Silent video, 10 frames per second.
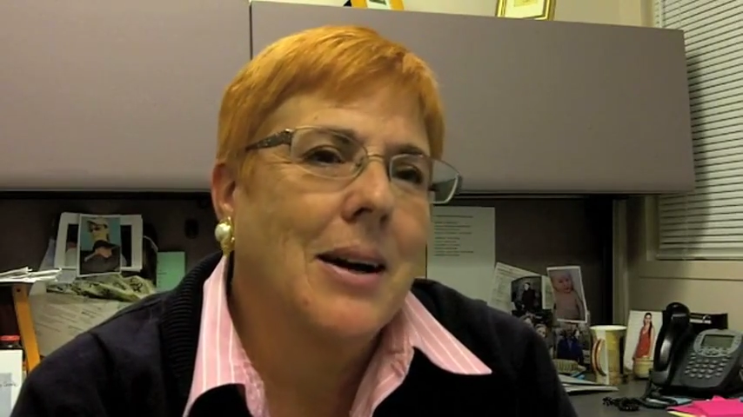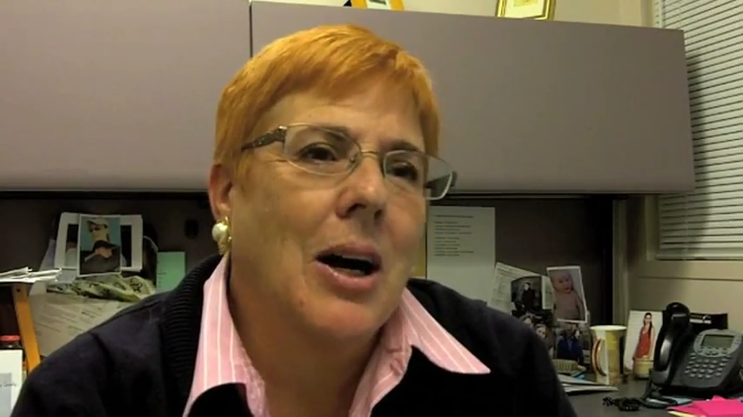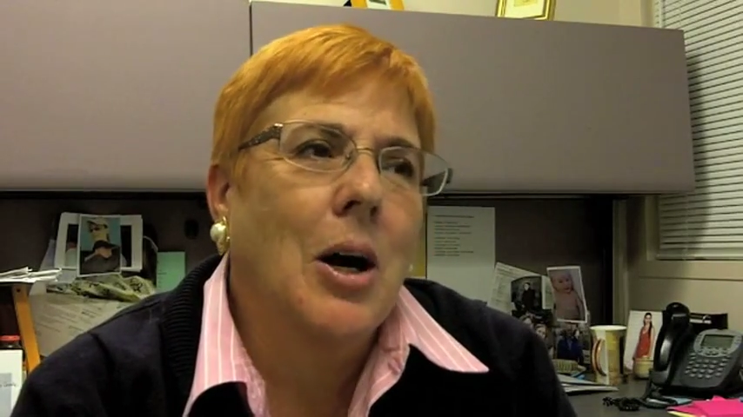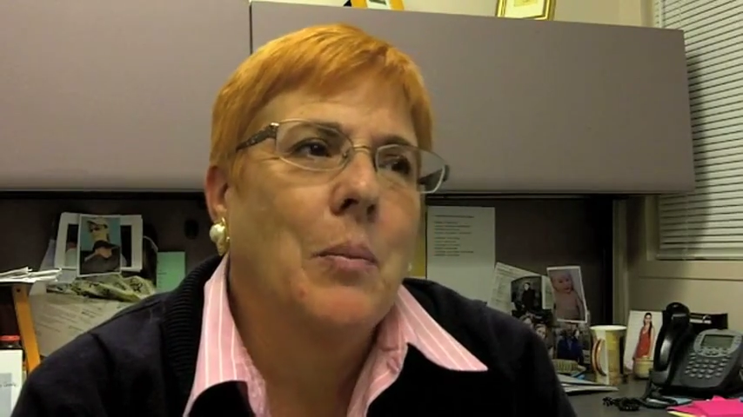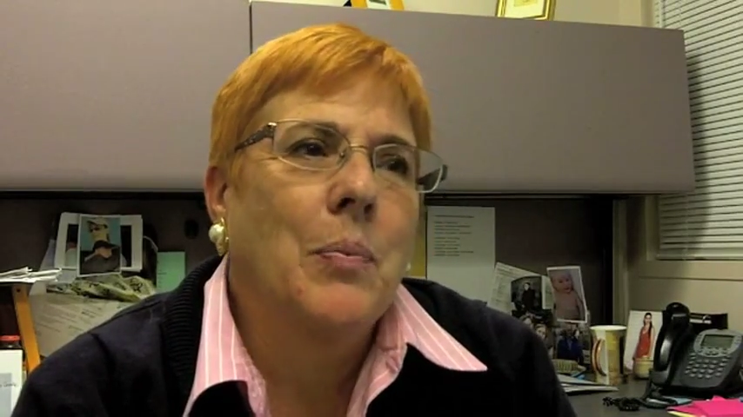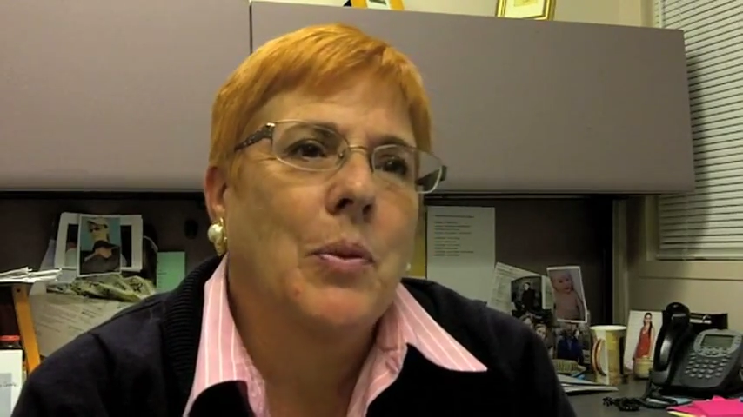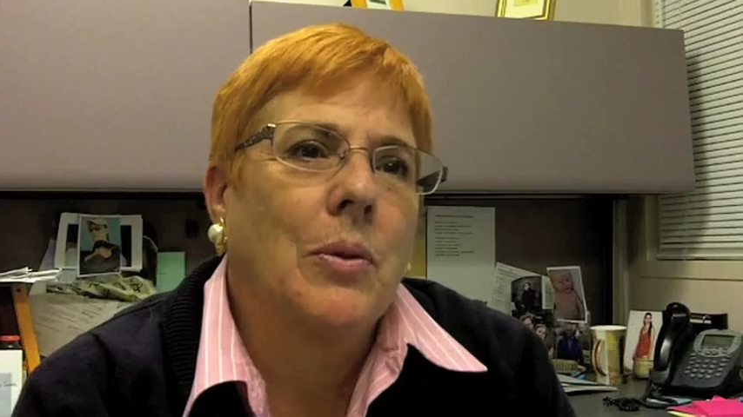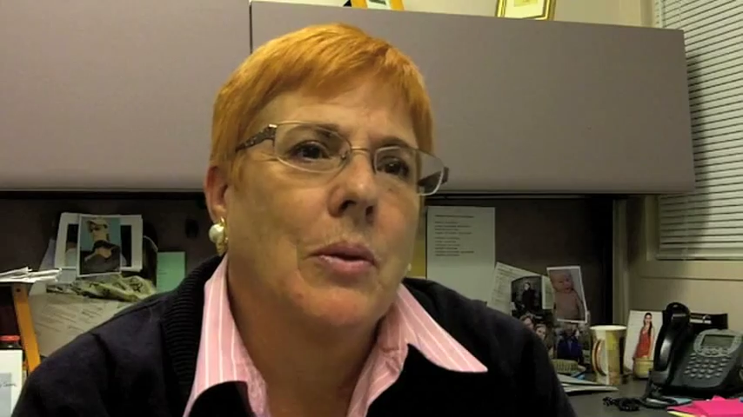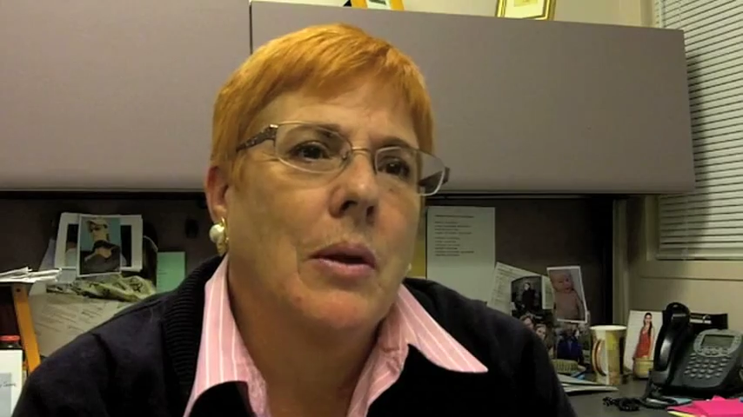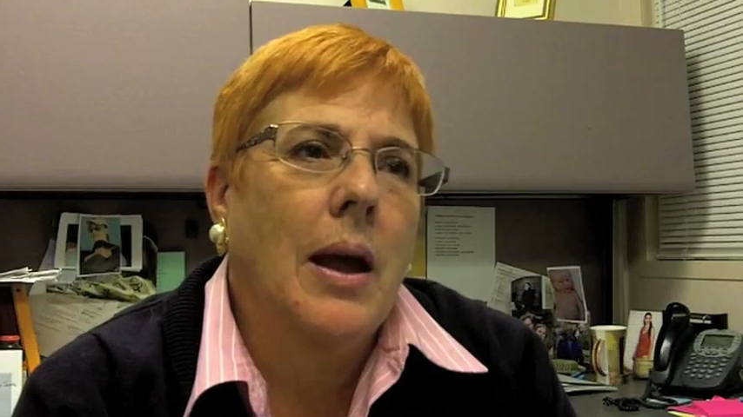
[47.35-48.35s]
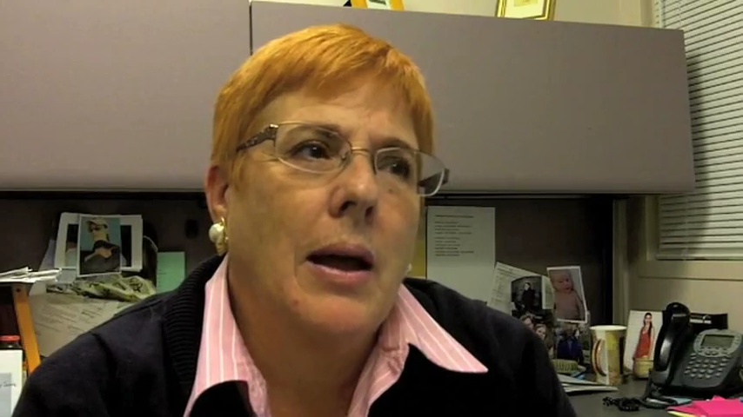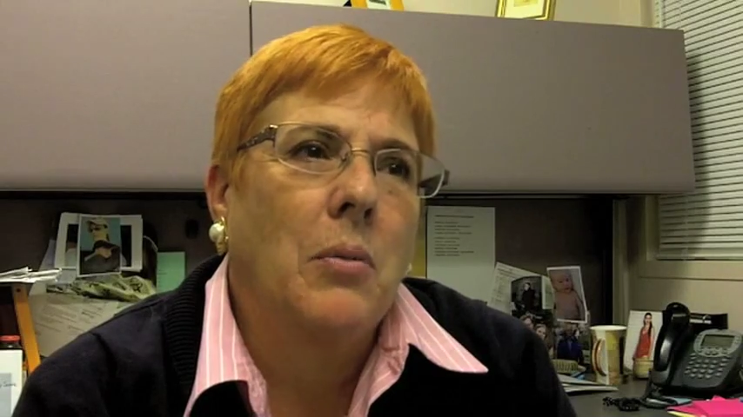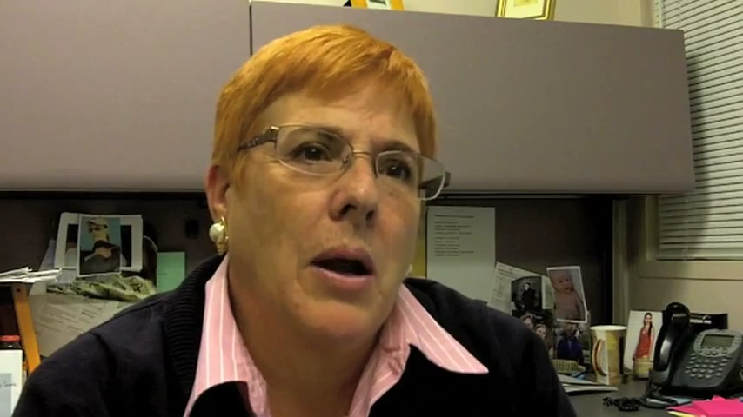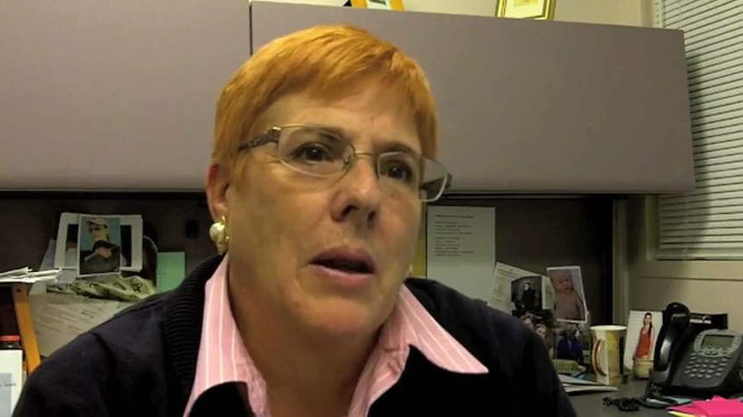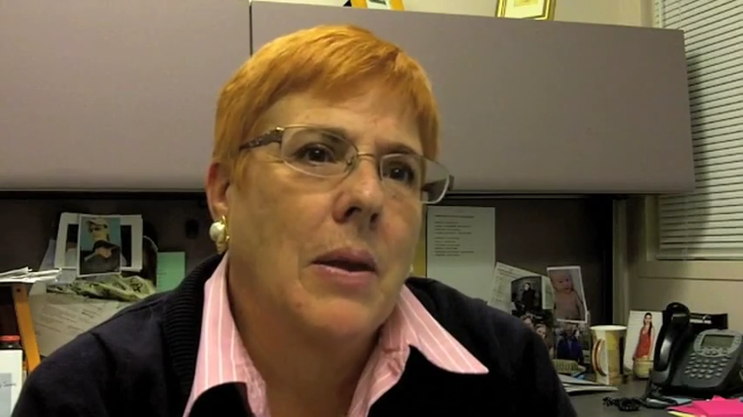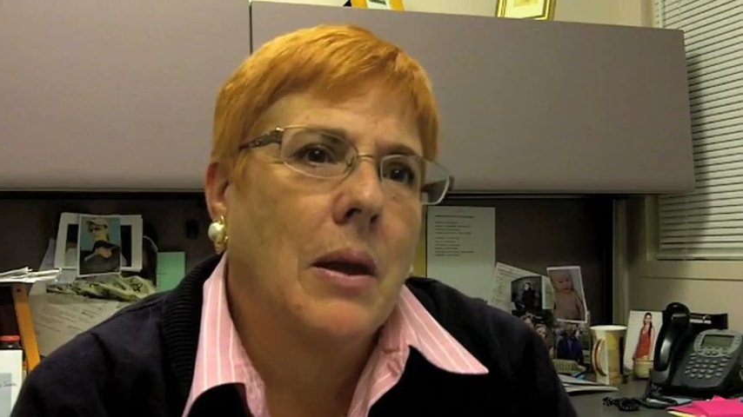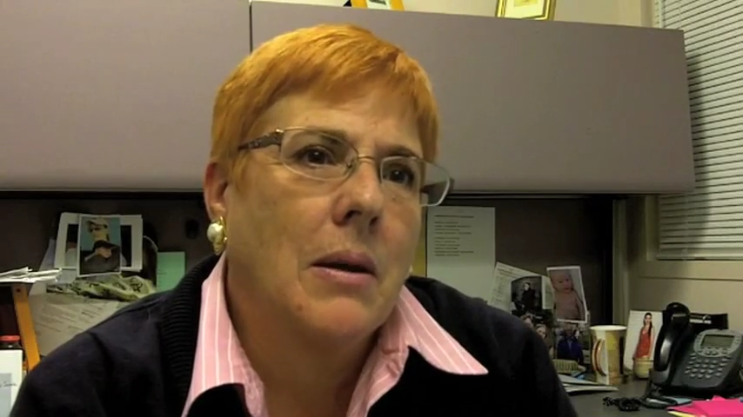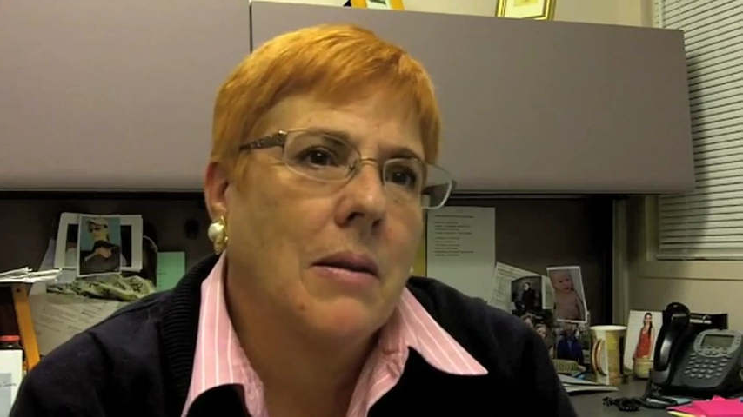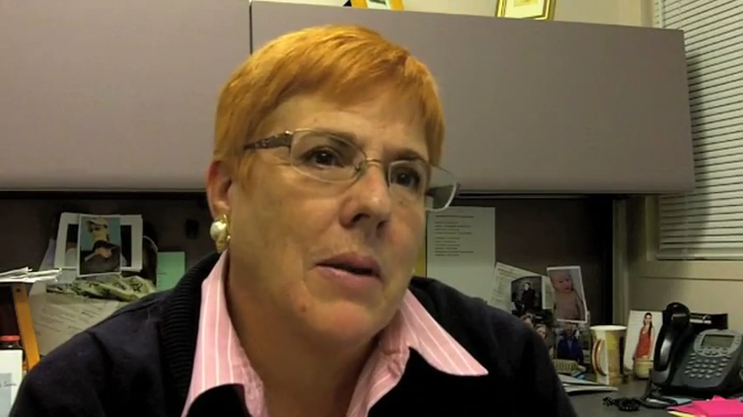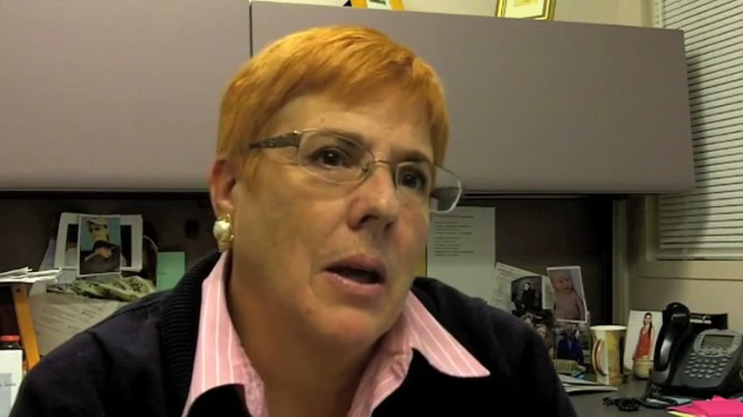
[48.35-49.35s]
right at the
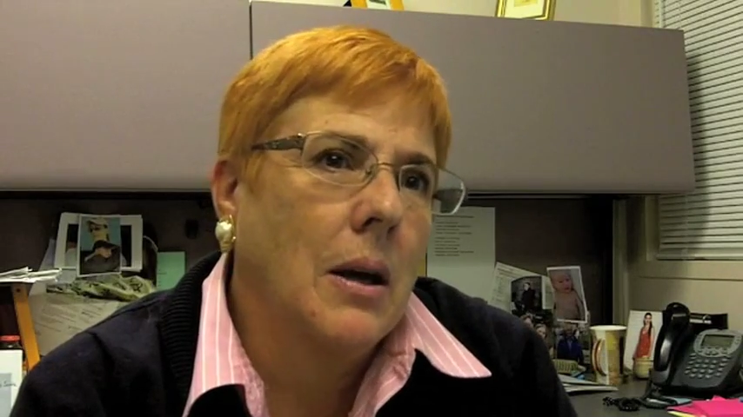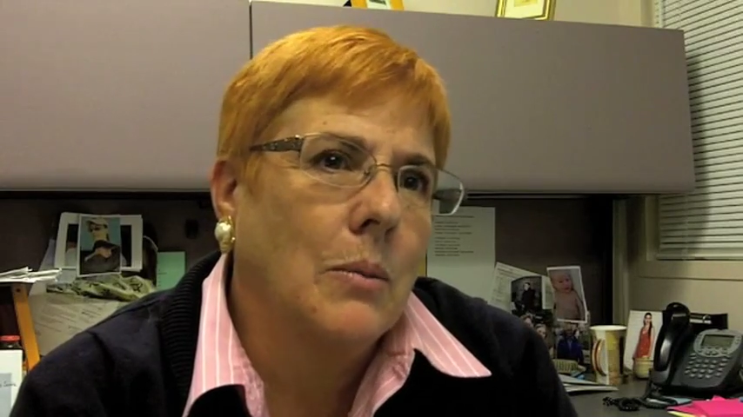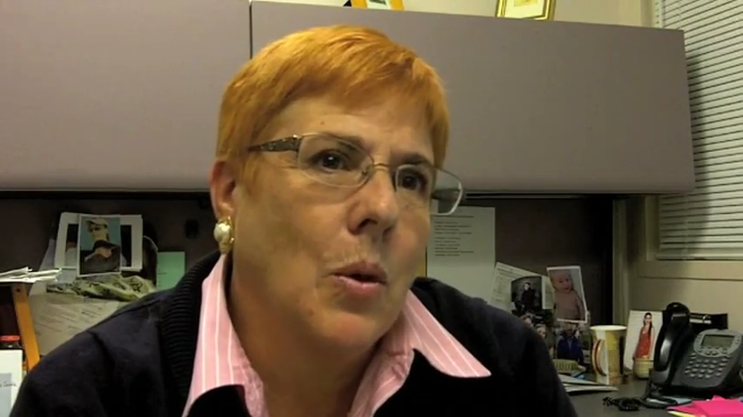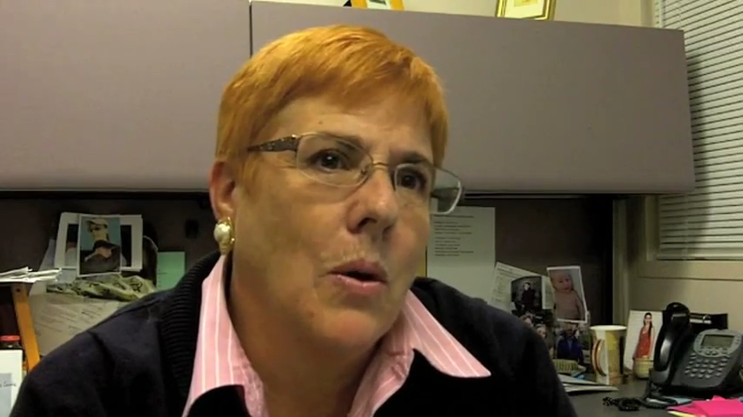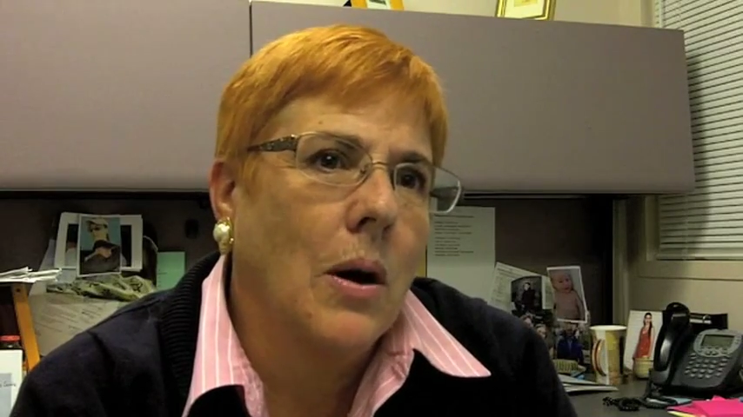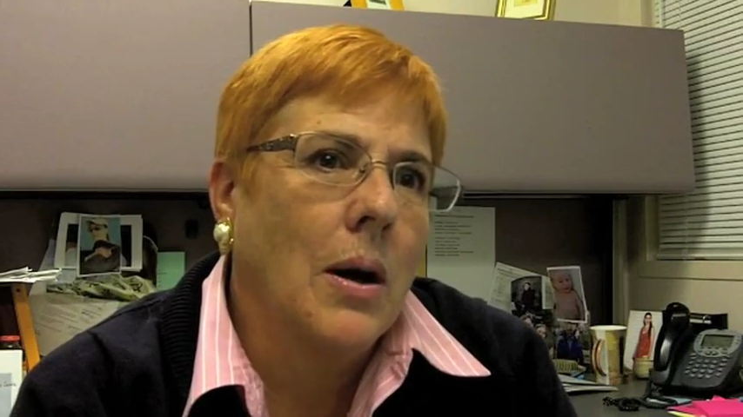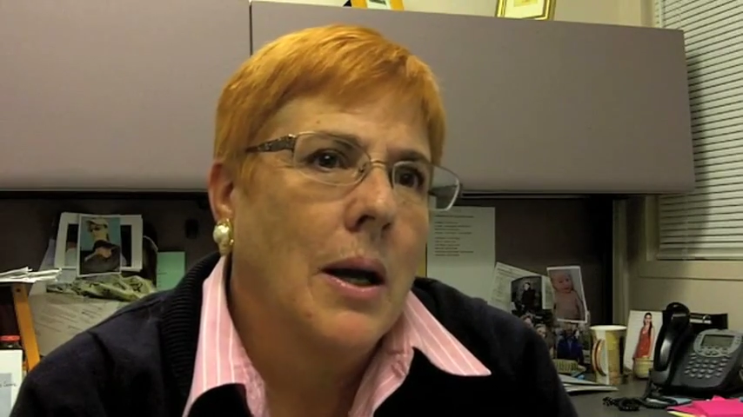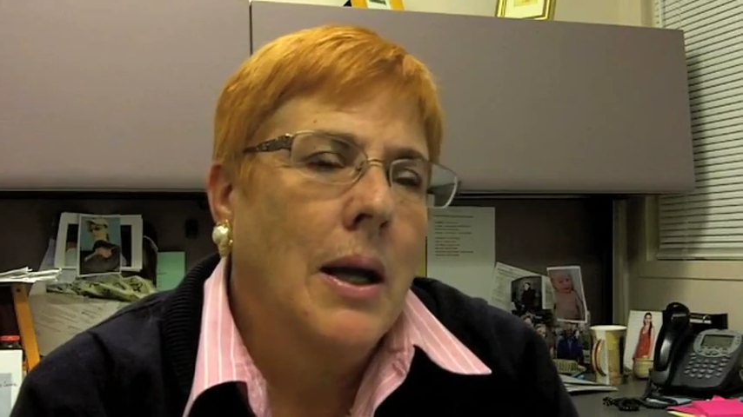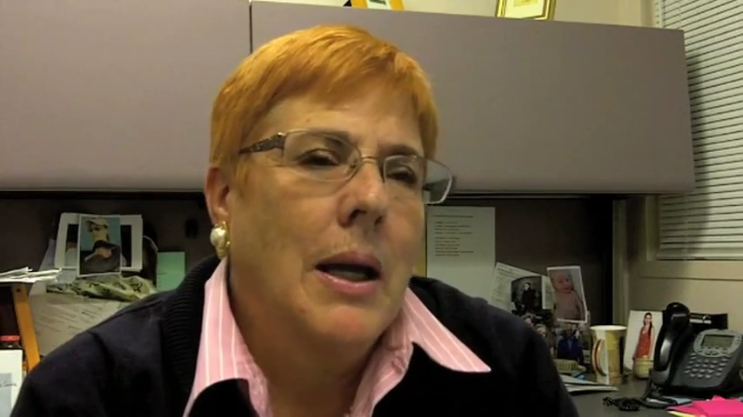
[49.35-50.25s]
end of the Vietnam War.